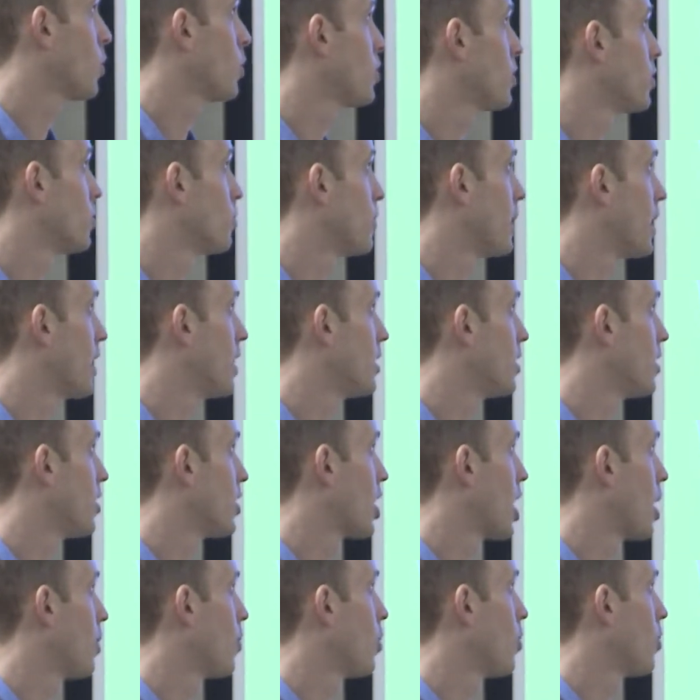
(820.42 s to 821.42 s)
with his band here in
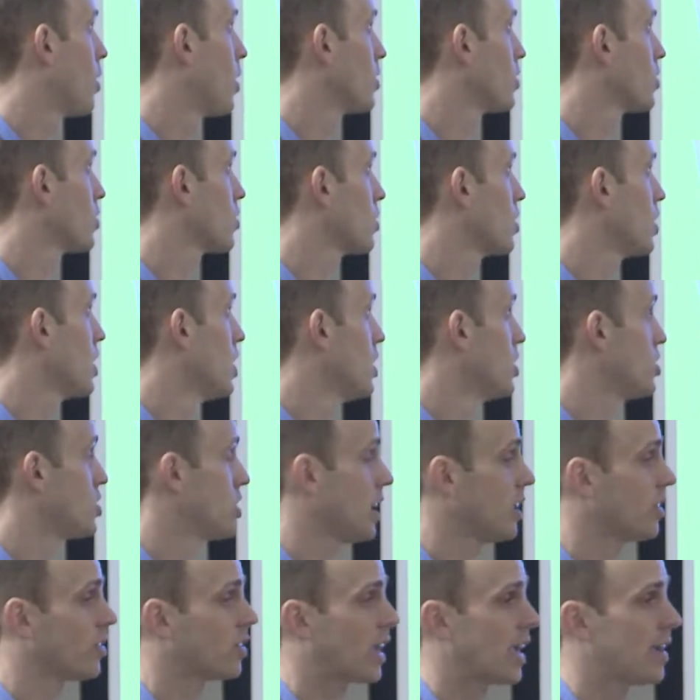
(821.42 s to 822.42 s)
a couple months.
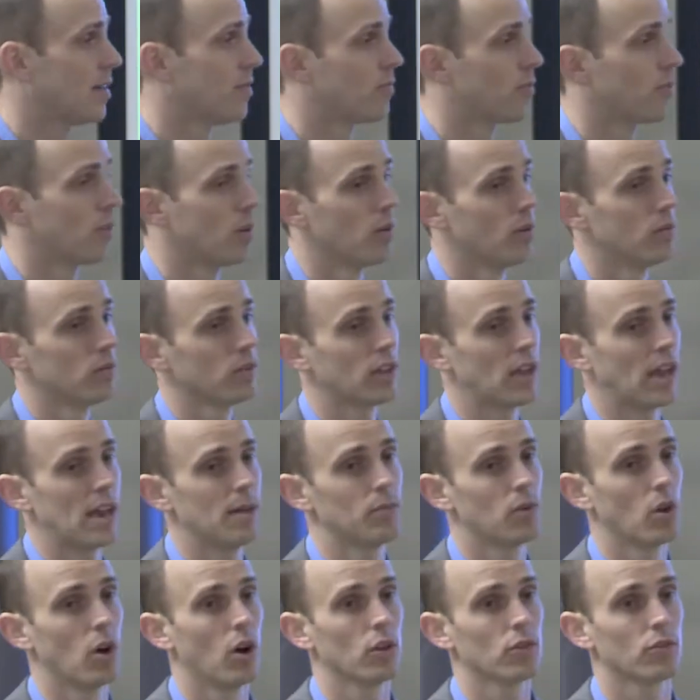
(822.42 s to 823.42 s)
Chance came, from,
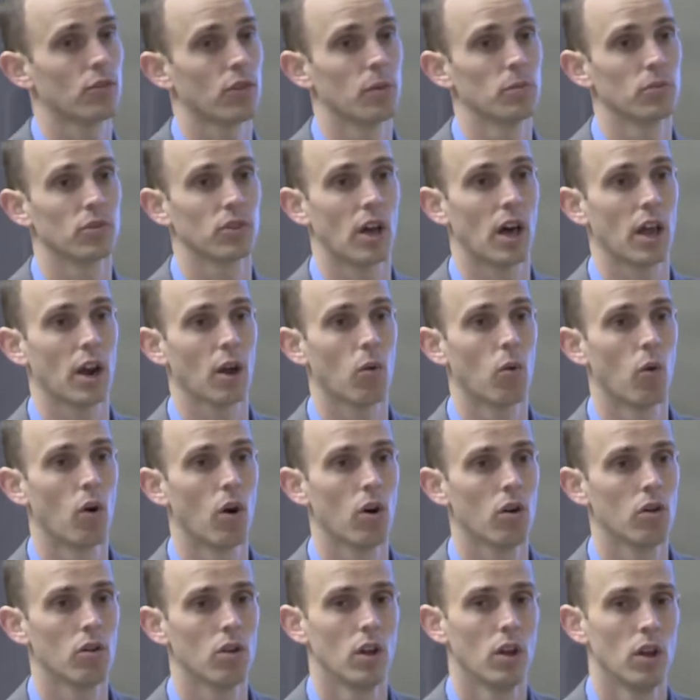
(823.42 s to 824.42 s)
came to us from Sonic
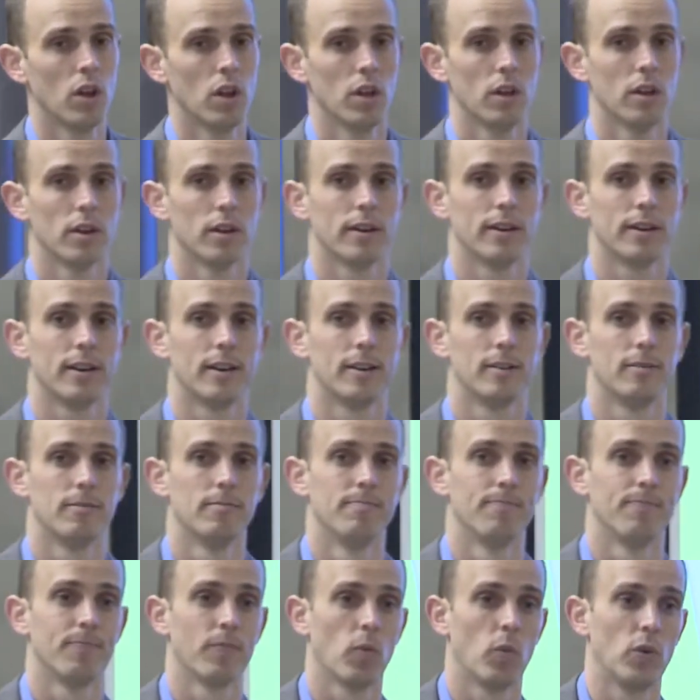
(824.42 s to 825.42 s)
Wall.
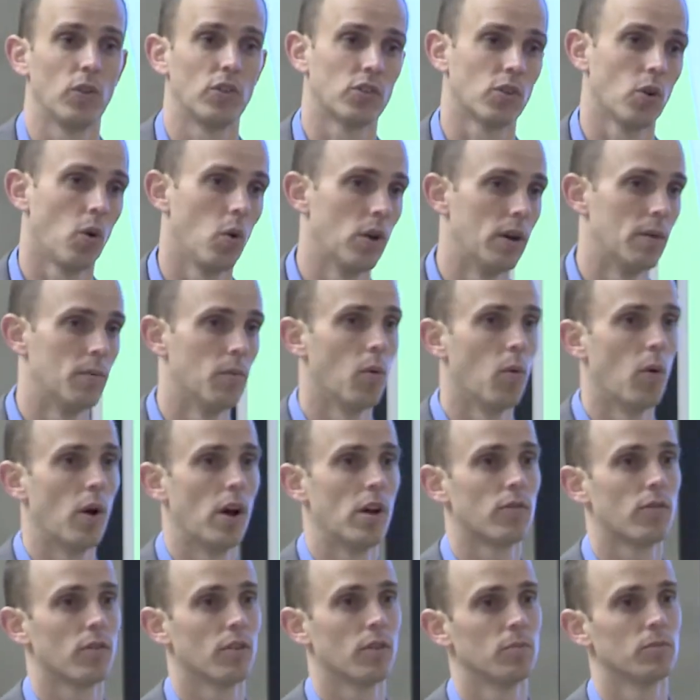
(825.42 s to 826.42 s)
Um, we stole him
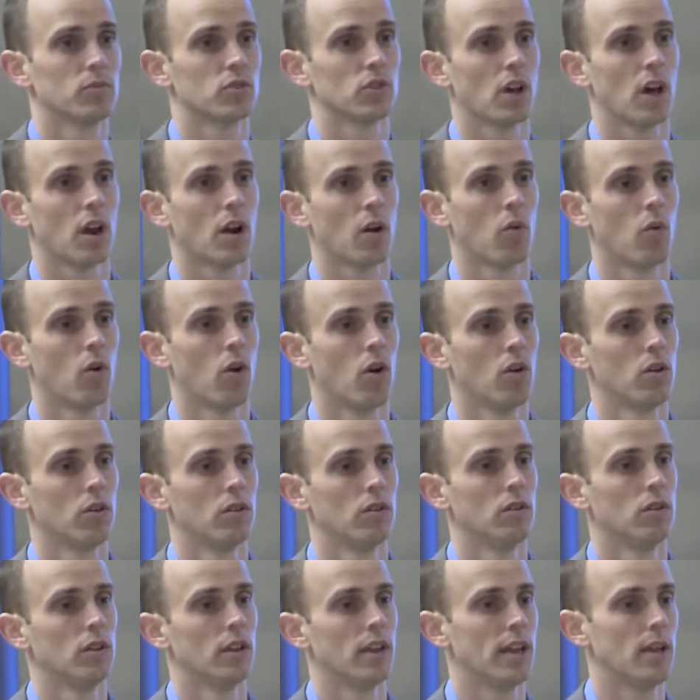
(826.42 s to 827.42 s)
away from Sonic Wall,
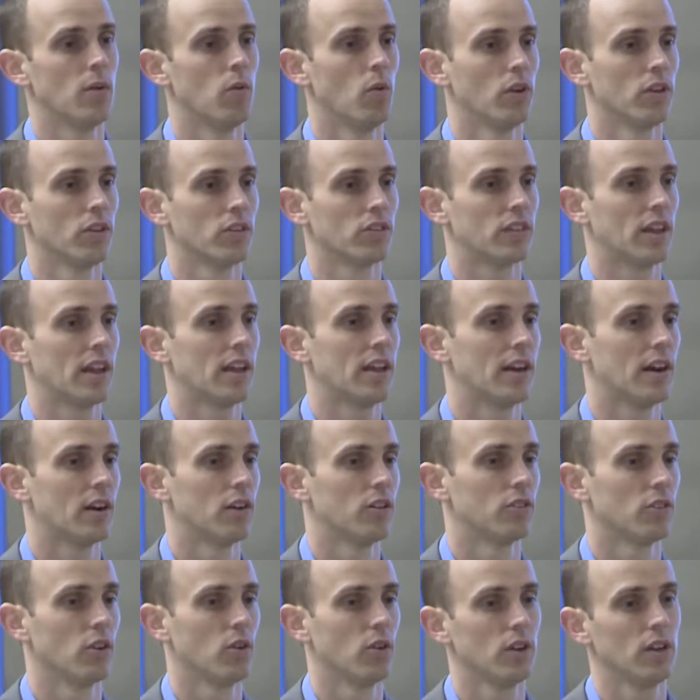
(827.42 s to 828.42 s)
and he wanted to stay in
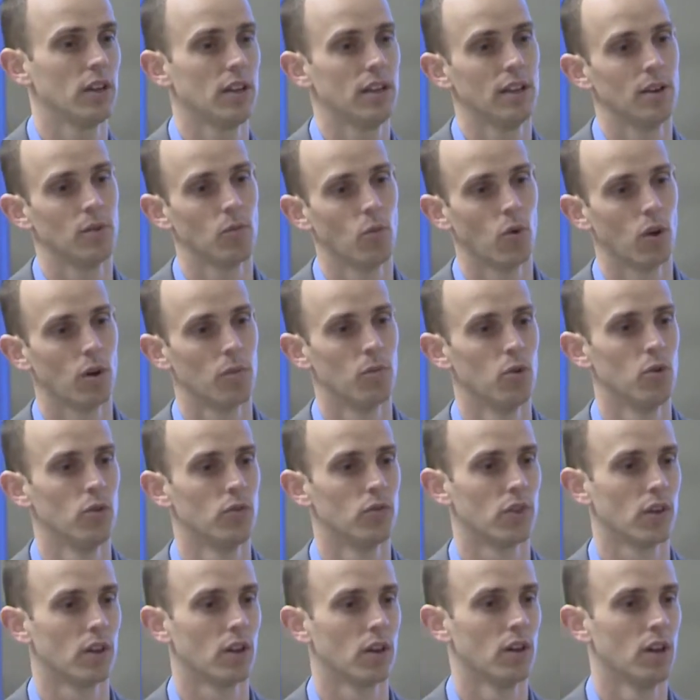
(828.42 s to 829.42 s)
Arizona. He didn't want to
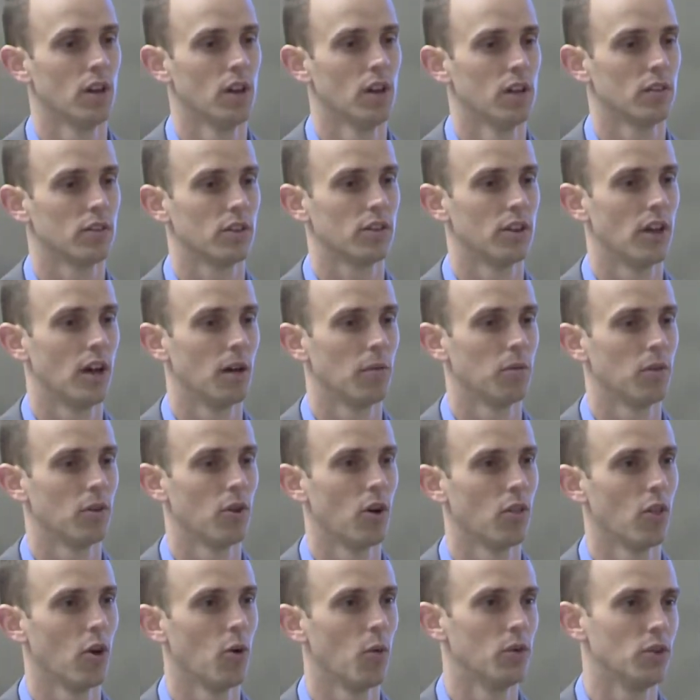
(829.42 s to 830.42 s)
move to, to
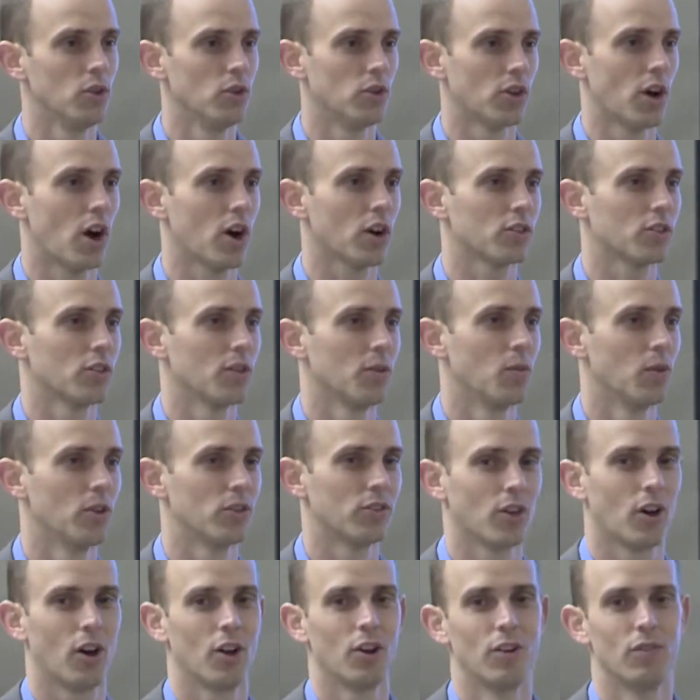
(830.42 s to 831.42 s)
Dublin, although when you talk to him when
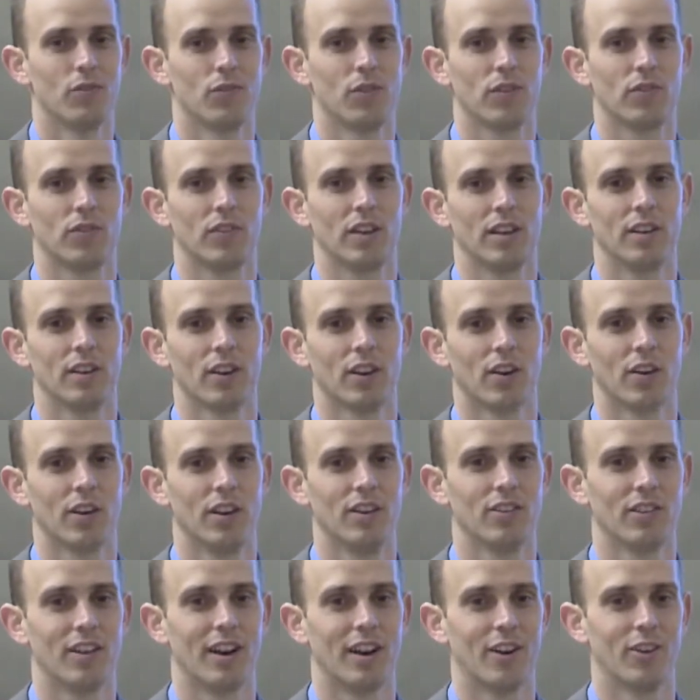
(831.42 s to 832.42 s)
it's 115
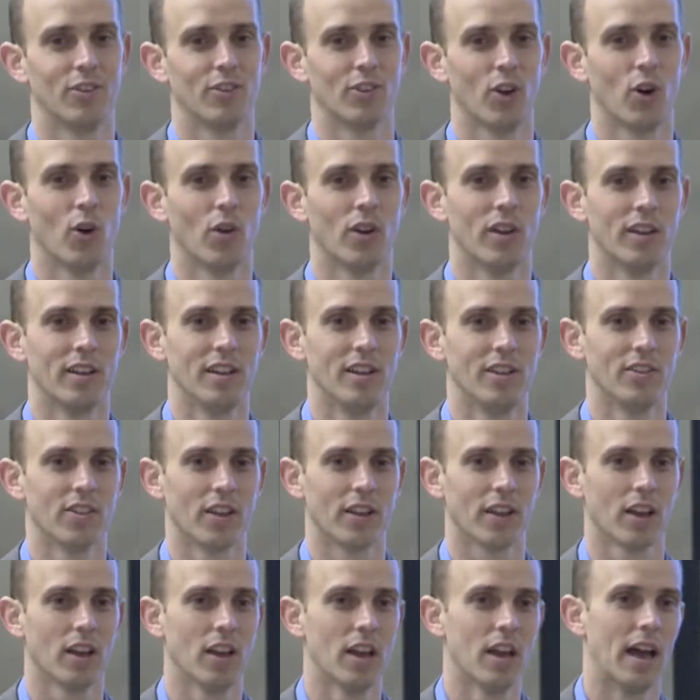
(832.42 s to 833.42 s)
degrees in Arizona, he's
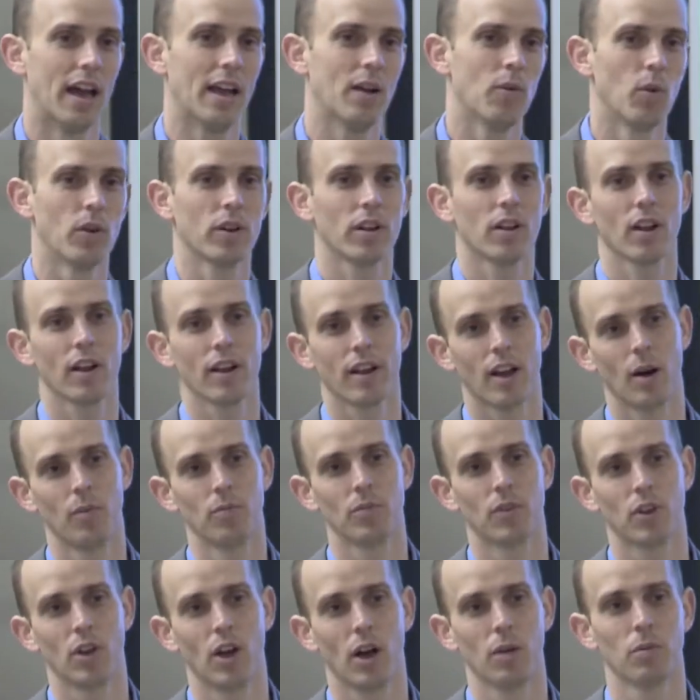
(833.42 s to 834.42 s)
like, hey, when can I
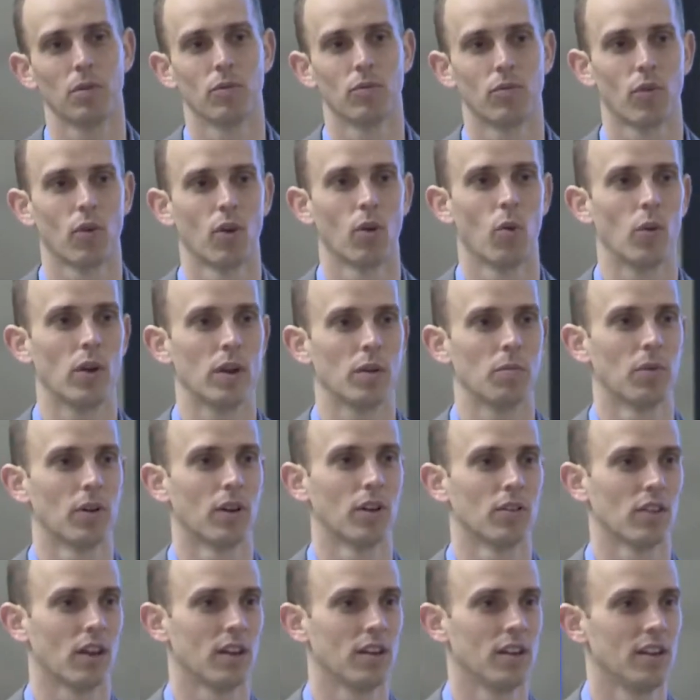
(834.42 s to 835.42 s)
come to Dublin for a week
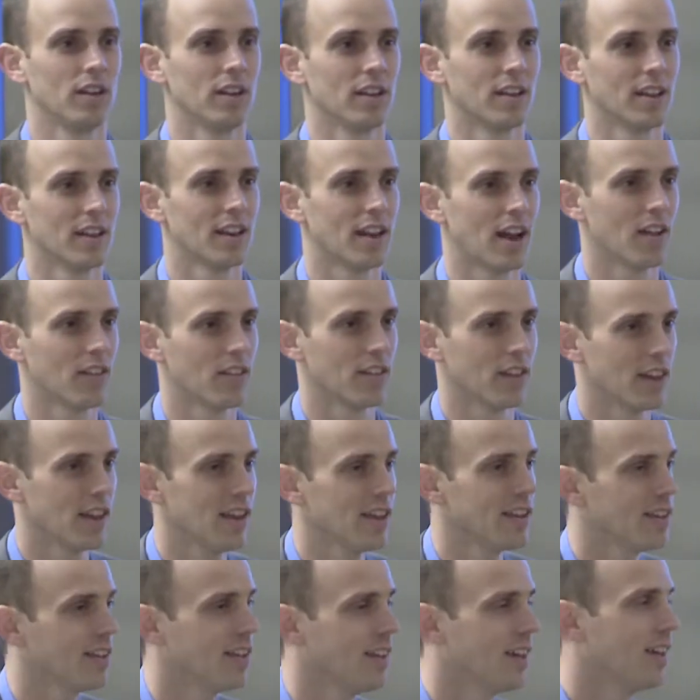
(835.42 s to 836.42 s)
because I need to get out of the
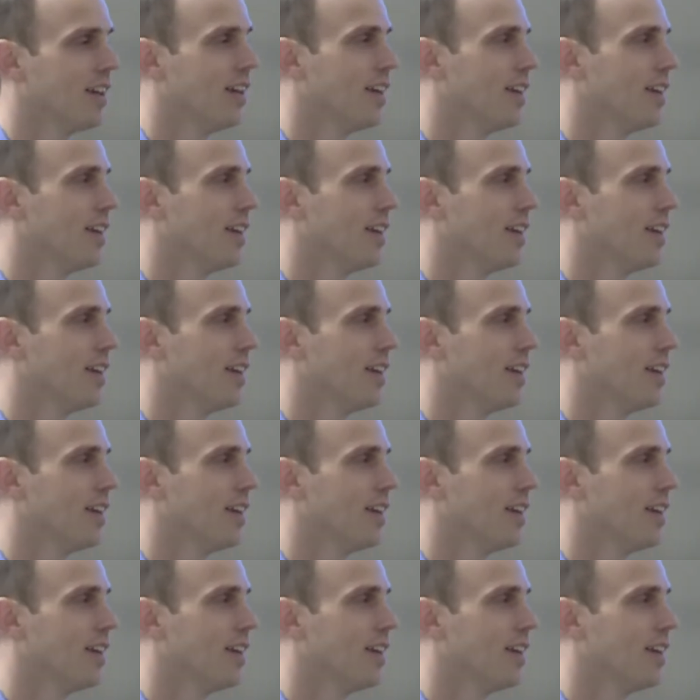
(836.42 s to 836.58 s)
heat.